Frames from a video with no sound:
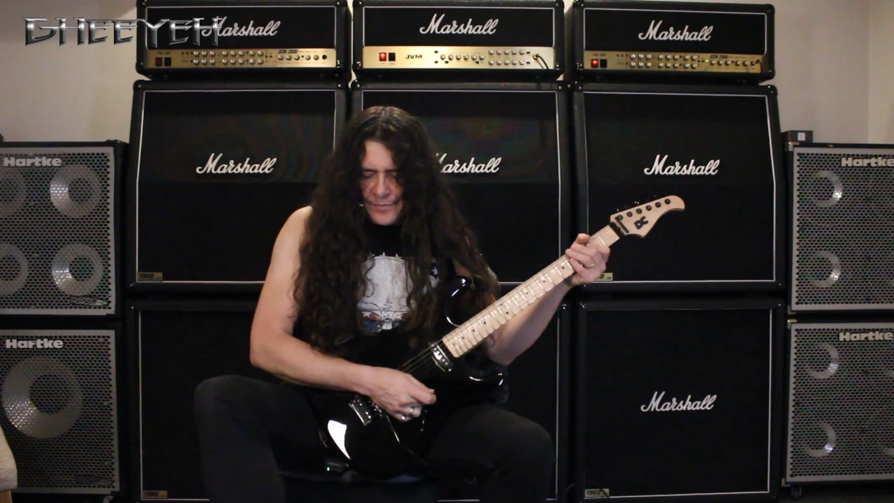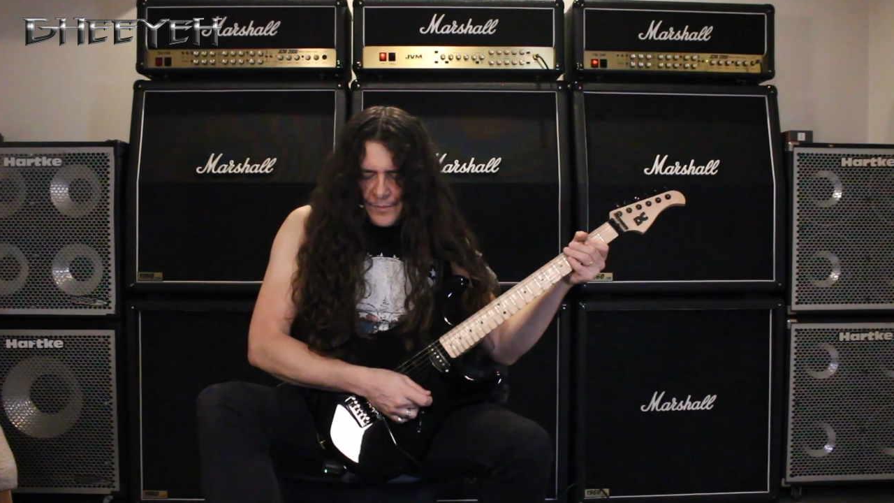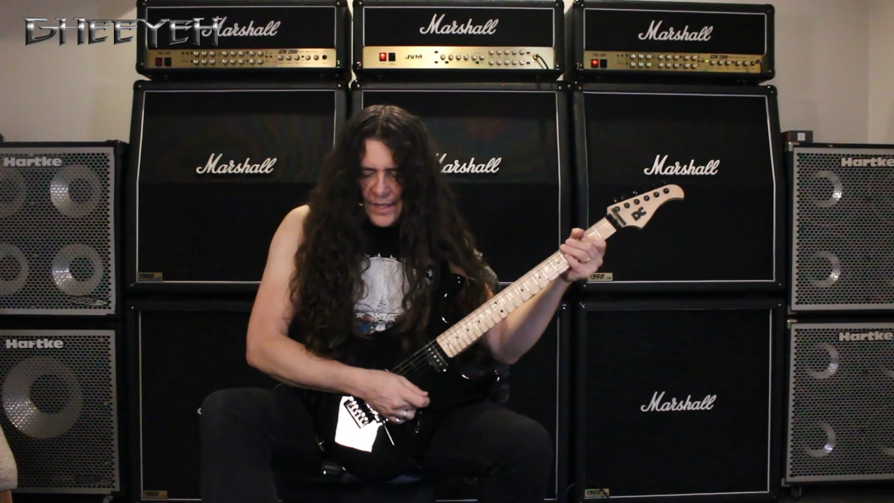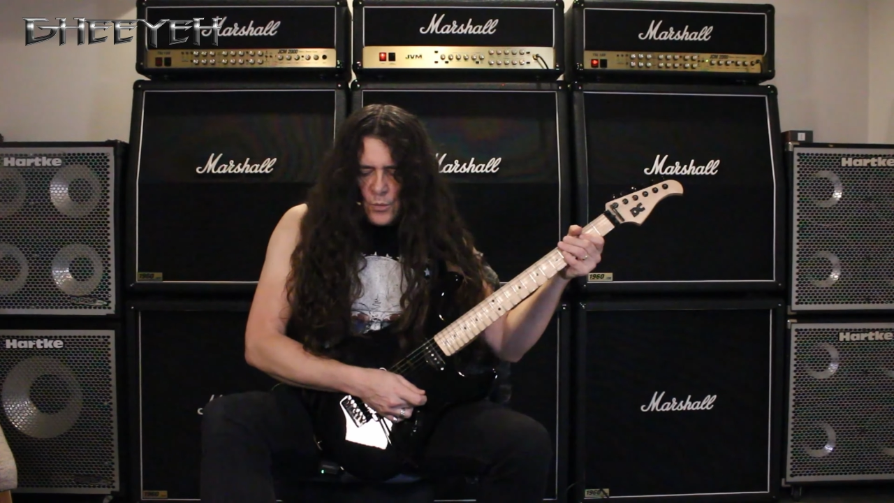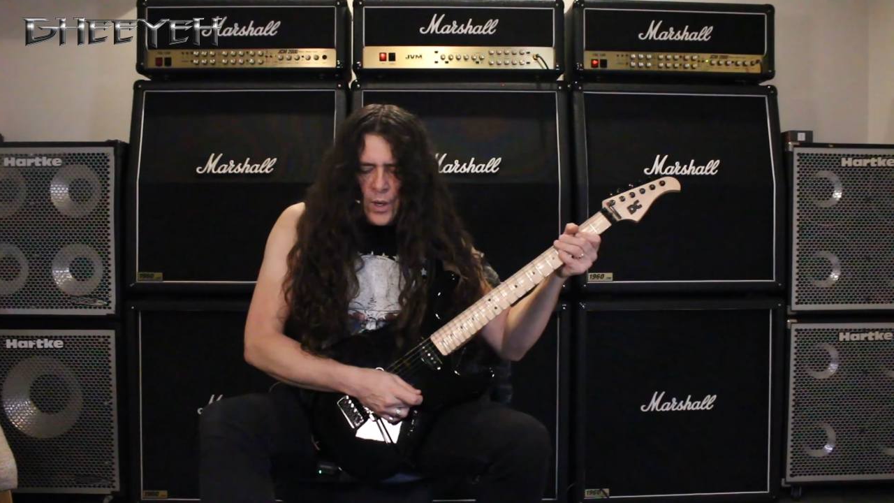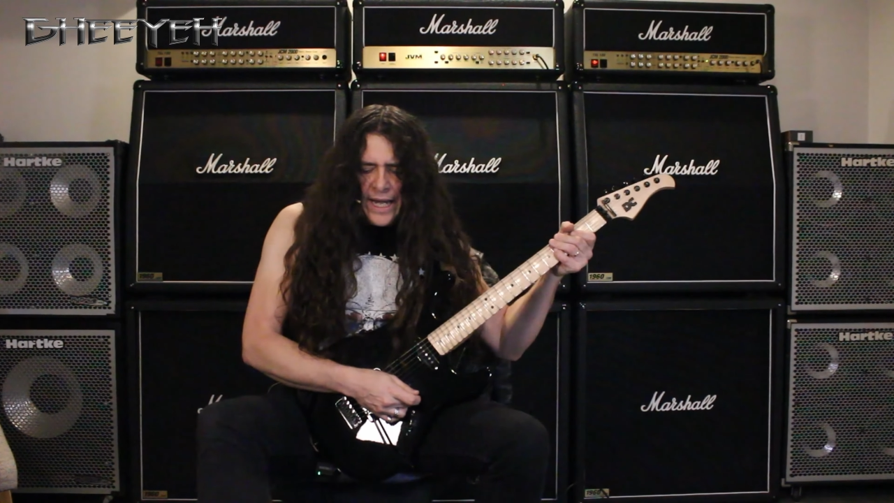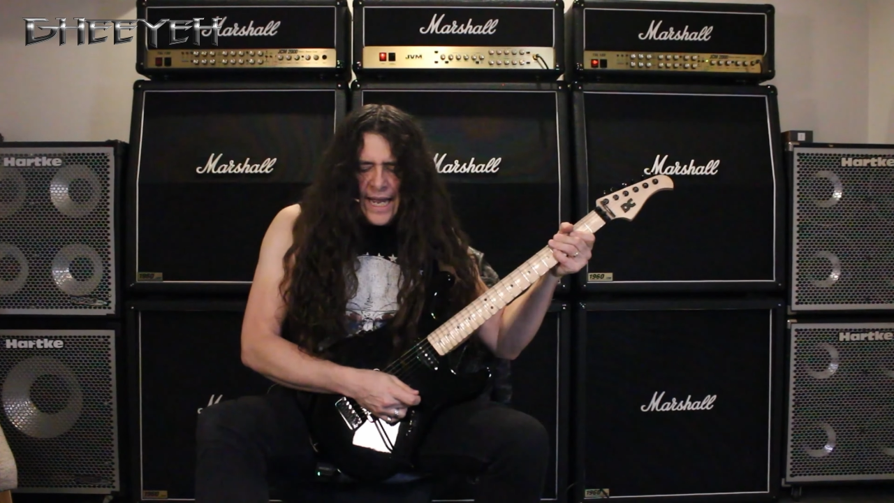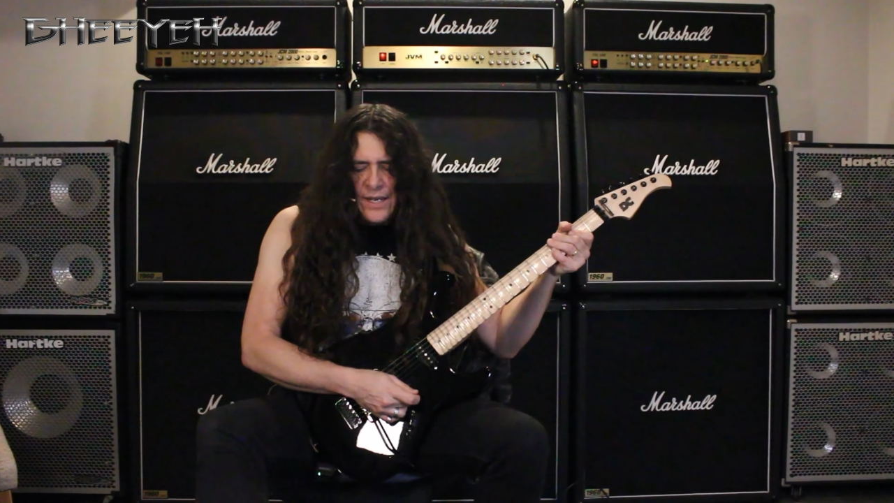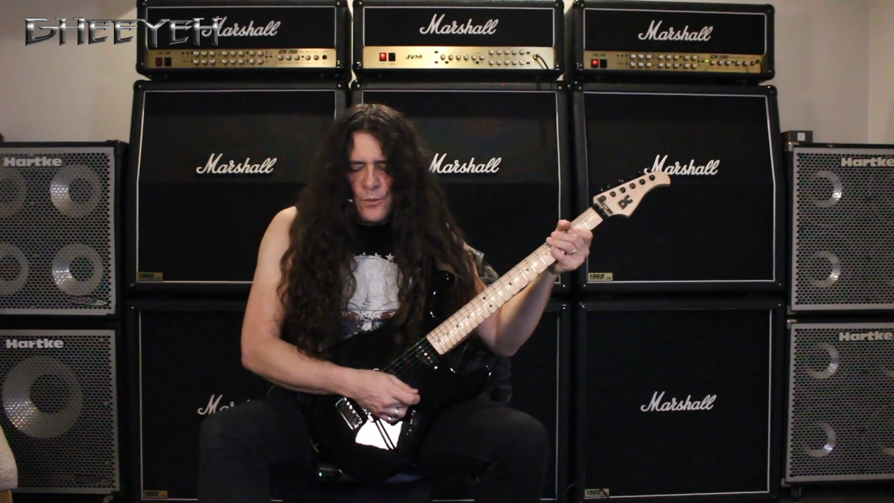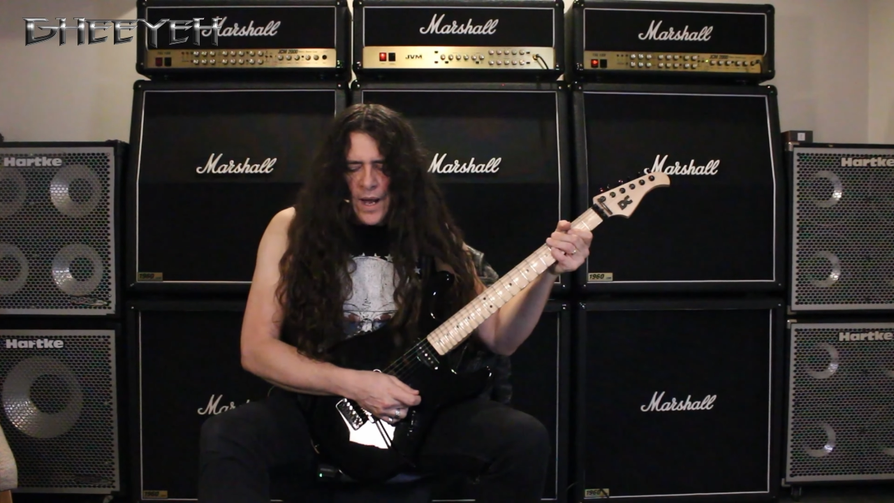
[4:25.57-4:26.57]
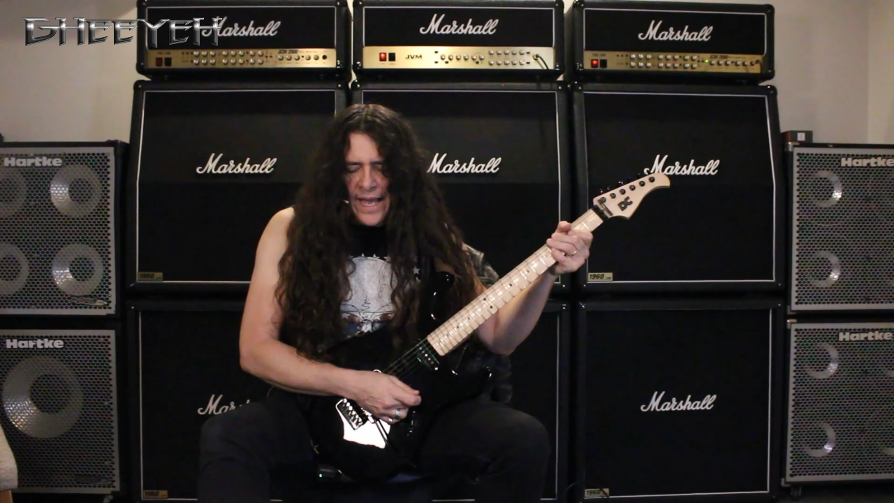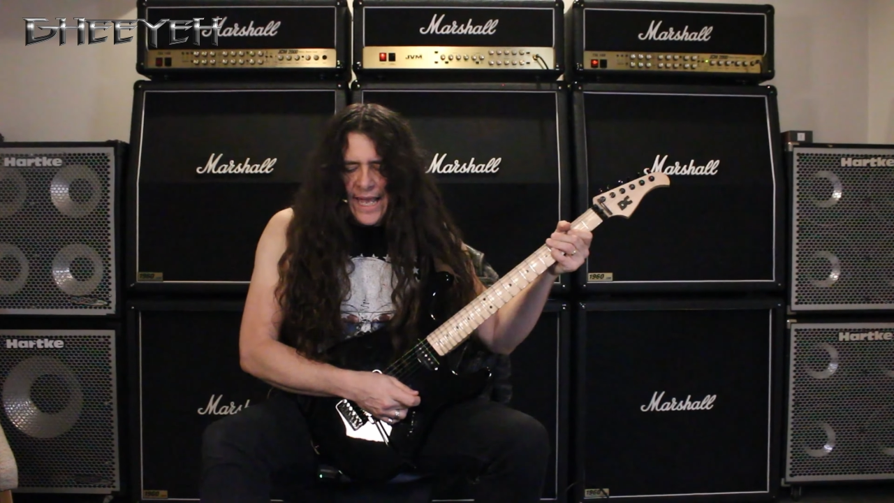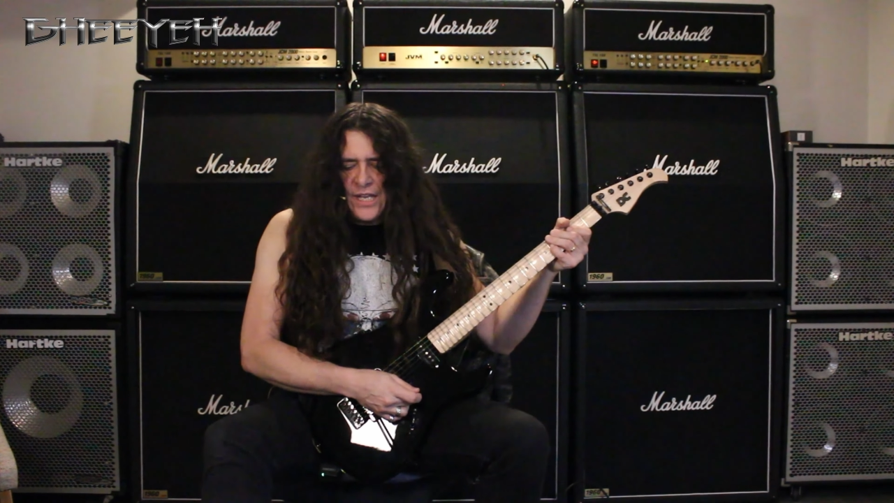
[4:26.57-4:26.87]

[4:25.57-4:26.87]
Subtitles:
But why I